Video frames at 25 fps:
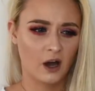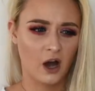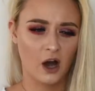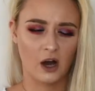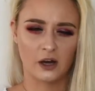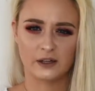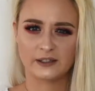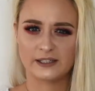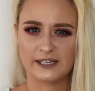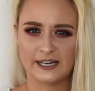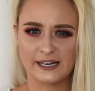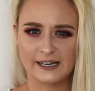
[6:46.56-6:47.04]

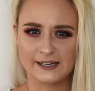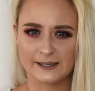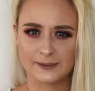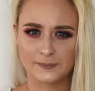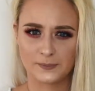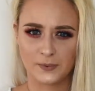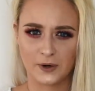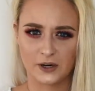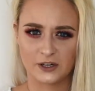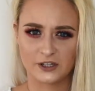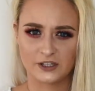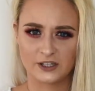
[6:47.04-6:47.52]

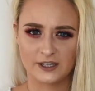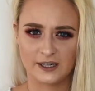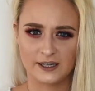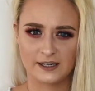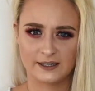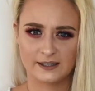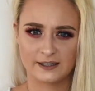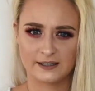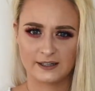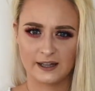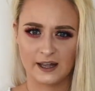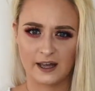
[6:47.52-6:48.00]
artiste
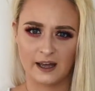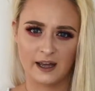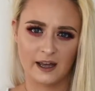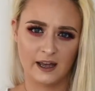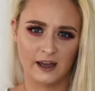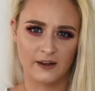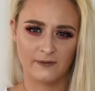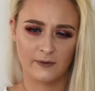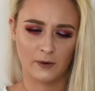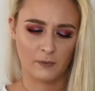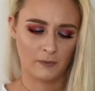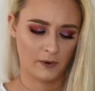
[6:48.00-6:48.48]
brushes that
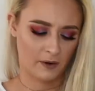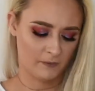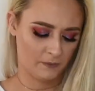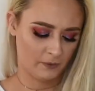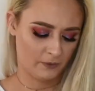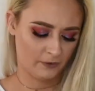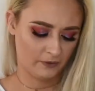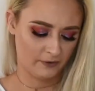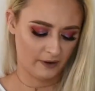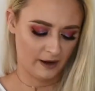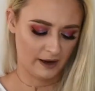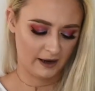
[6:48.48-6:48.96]
everyone
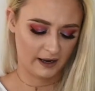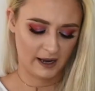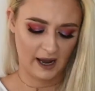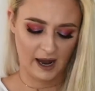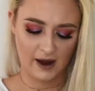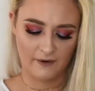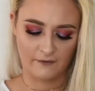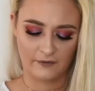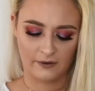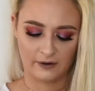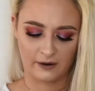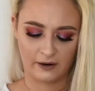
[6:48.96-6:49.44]
was like
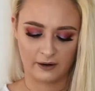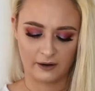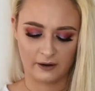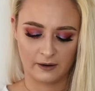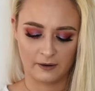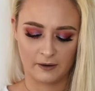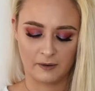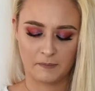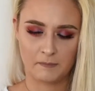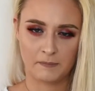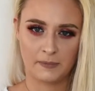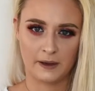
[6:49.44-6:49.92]
having
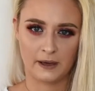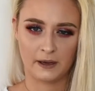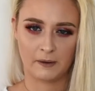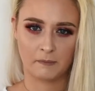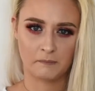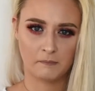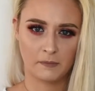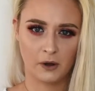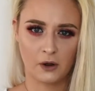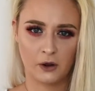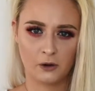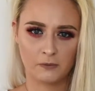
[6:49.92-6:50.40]
a big
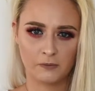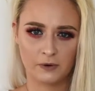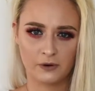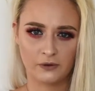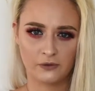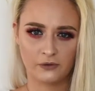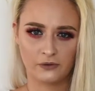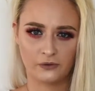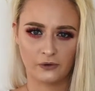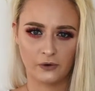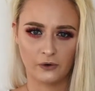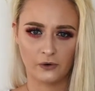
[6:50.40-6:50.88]

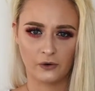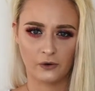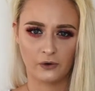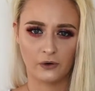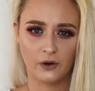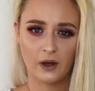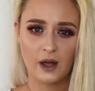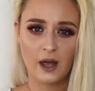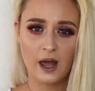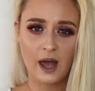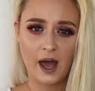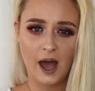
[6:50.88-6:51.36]
moment
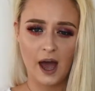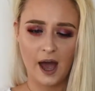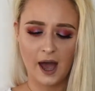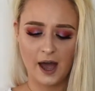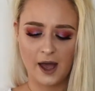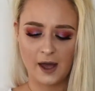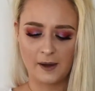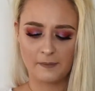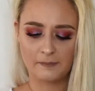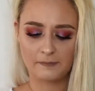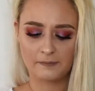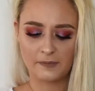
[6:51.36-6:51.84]
for.
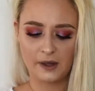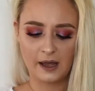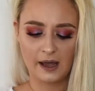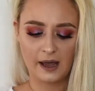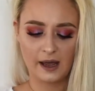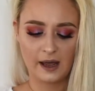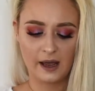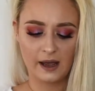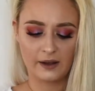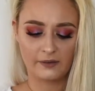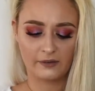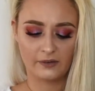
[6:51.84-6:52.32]

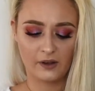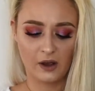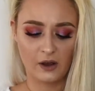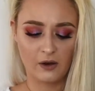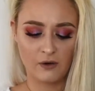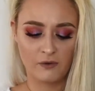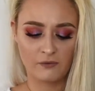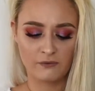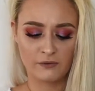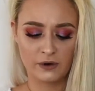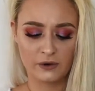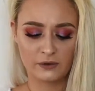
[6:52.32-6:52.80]

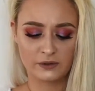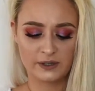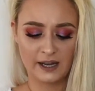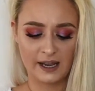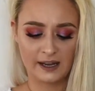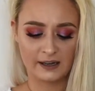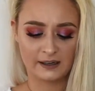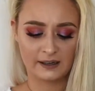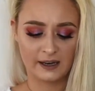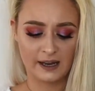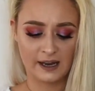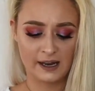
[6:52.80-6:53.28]
So Real
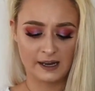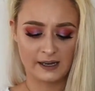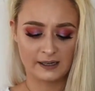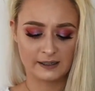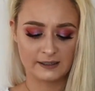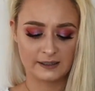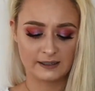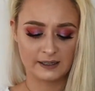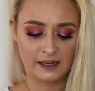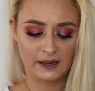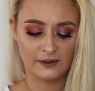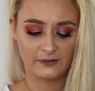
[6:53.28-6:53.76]

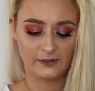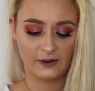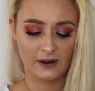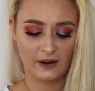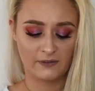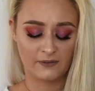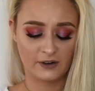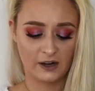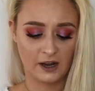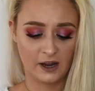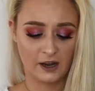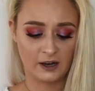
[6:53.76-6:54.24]
Techniques, if you
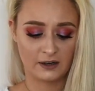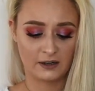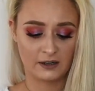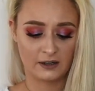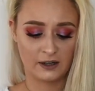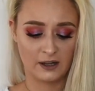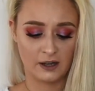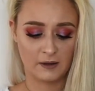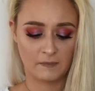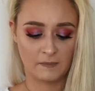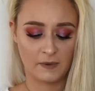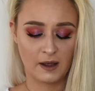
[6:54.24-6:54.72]
haven't heard of
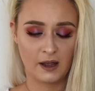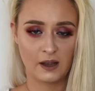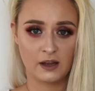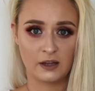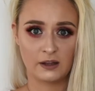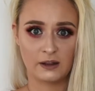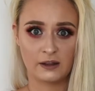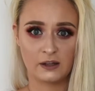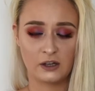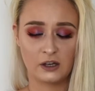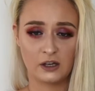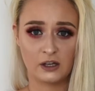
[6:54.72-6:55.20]
them,
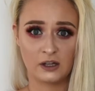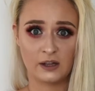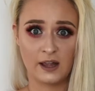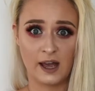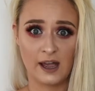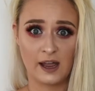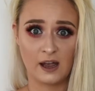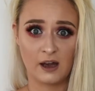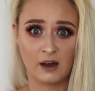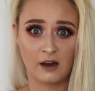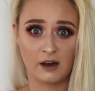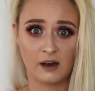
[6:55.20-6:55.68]

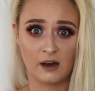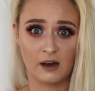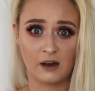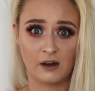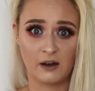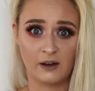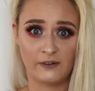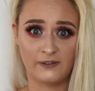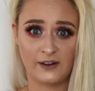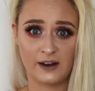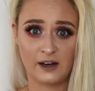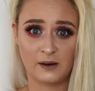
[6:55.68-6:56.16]
they are
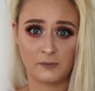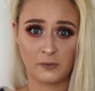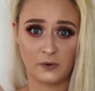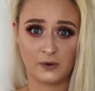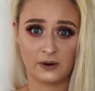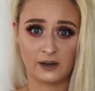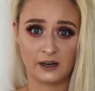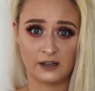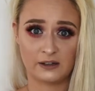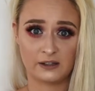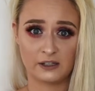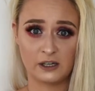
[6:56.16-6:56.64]
available
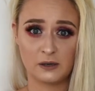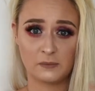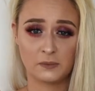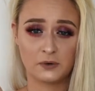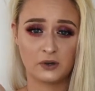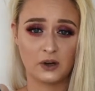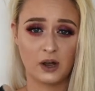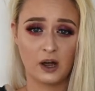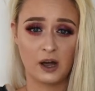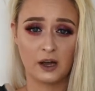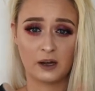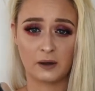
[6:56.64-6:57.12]
in like
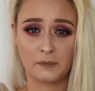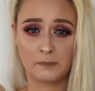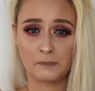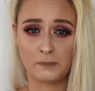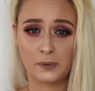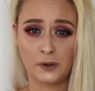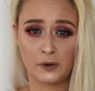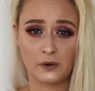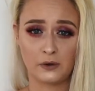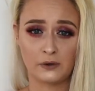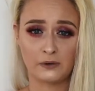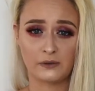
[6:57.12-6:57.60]
Superdrug and
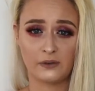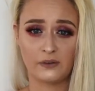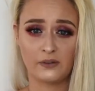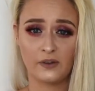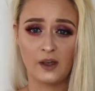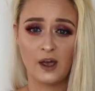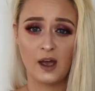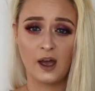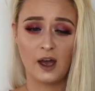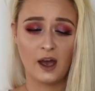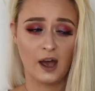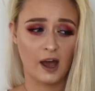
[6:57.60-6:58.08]

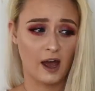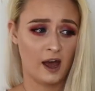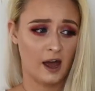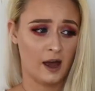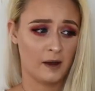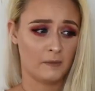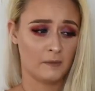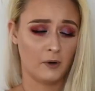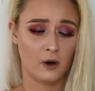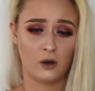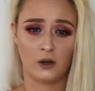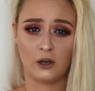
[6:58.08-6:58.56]
Boots,
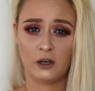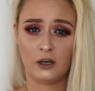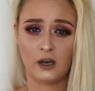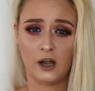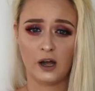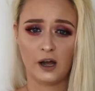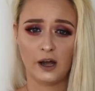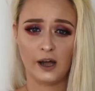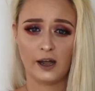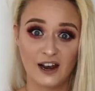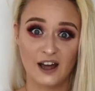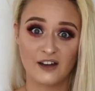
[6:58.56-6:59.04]

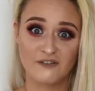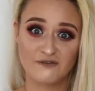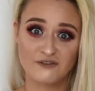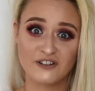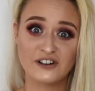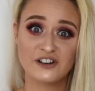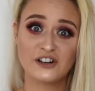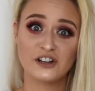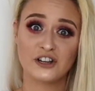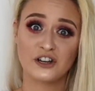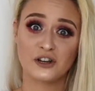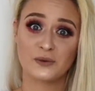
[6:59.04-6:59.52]
online. Like
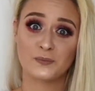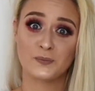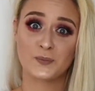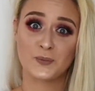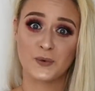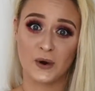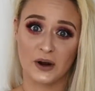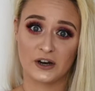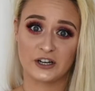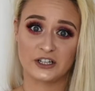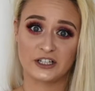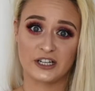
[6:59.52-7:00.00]
really good
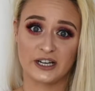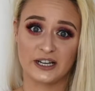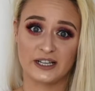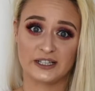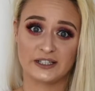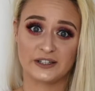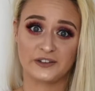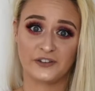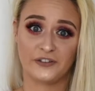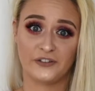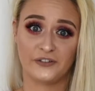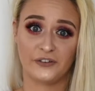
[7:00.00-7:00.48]

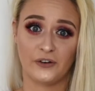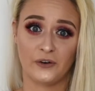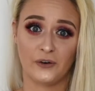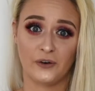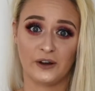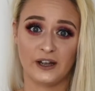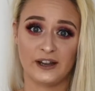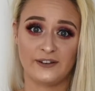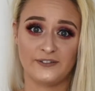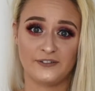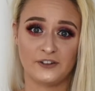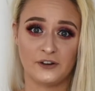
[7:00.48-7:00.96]
brushes
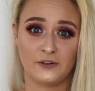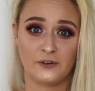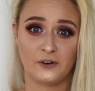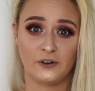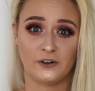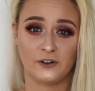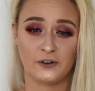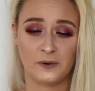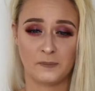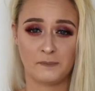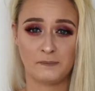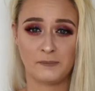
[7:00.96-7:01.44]
for if you're
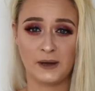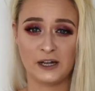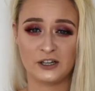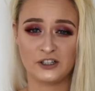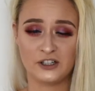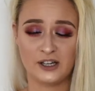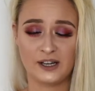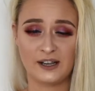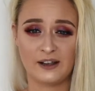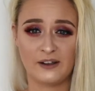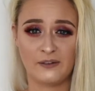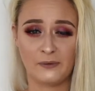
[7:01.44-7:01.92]
on a
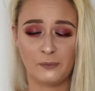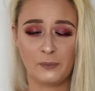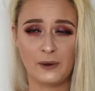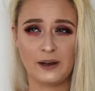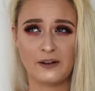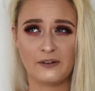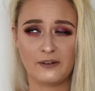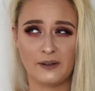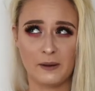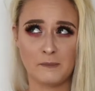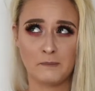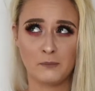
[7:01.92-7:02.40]
budget, as well
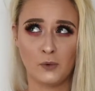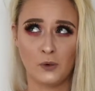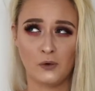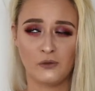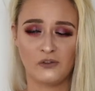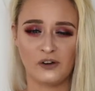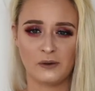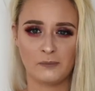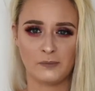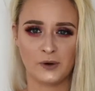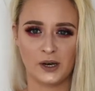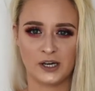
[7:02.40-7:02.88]
as like
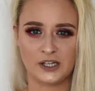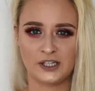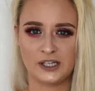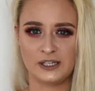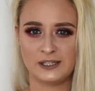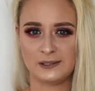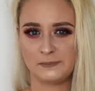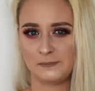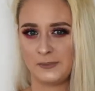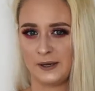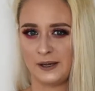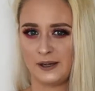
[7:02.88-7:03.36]
Morphe
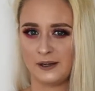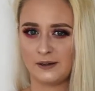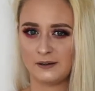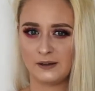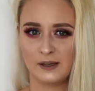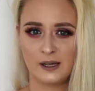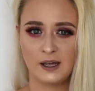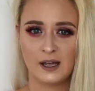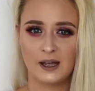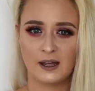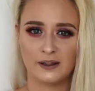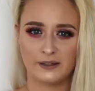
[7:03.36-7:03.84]
brushes, but
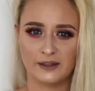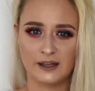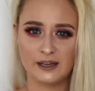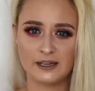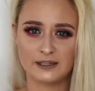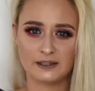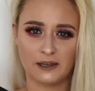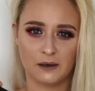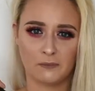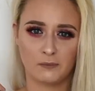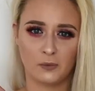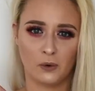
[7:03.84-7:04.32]

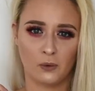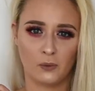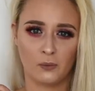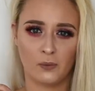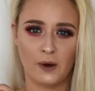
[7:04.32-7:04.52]
these are more